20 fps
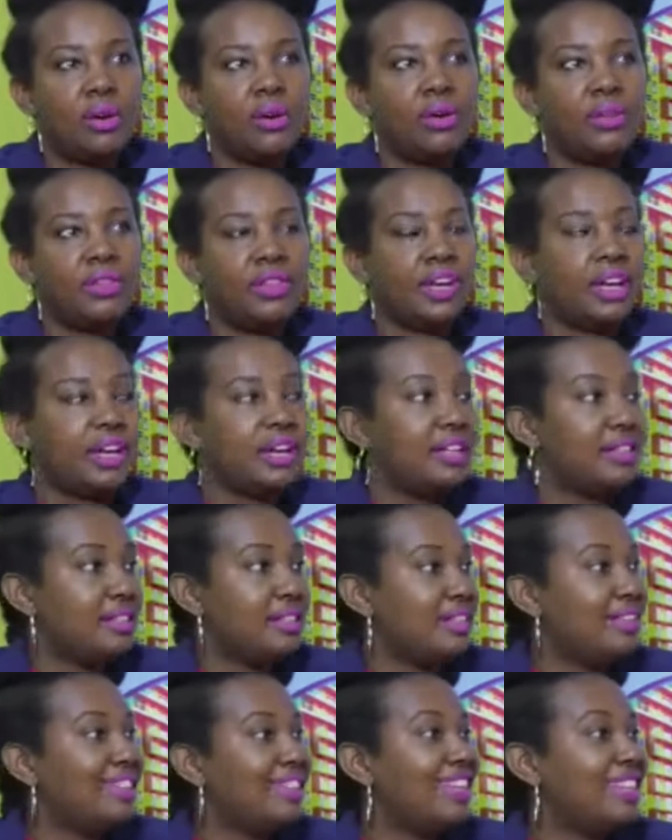all
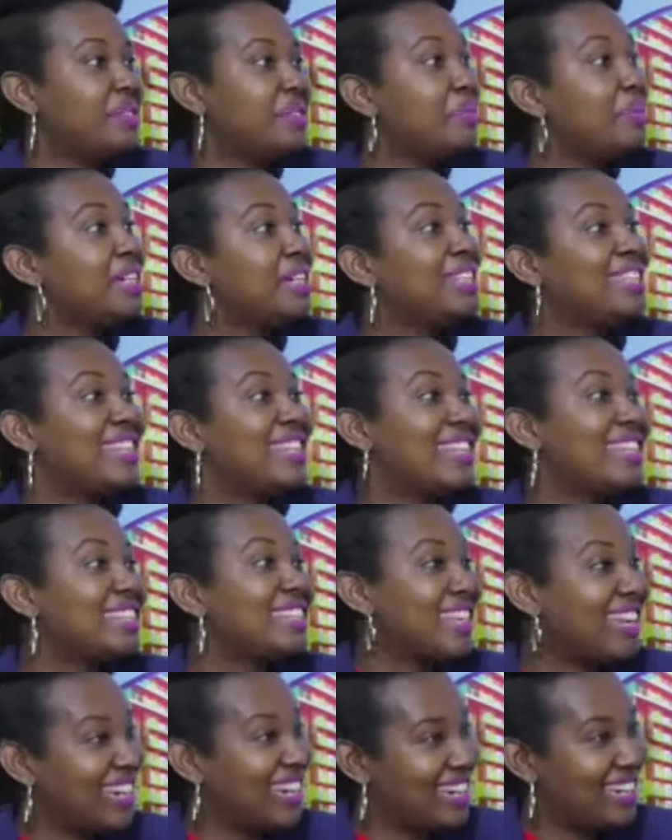that meets the
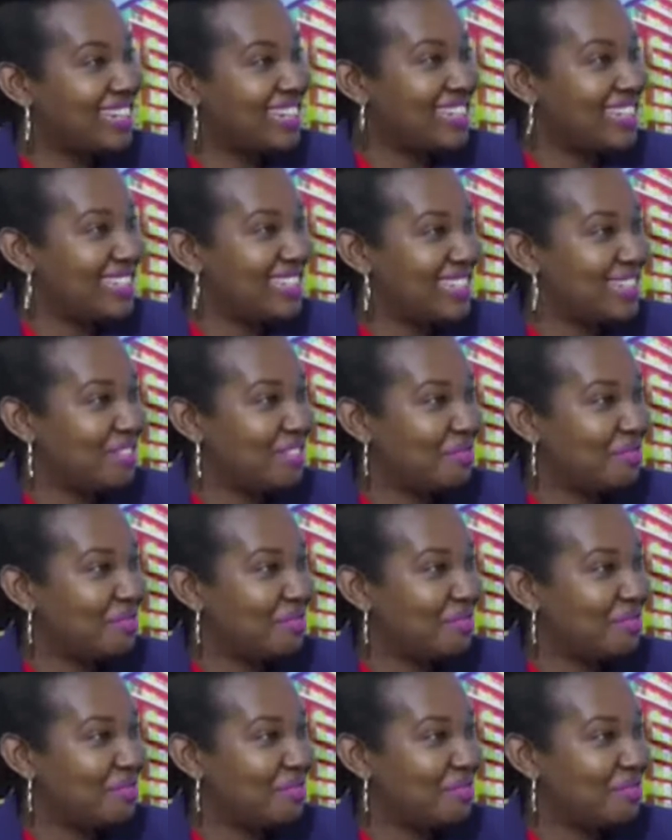standards.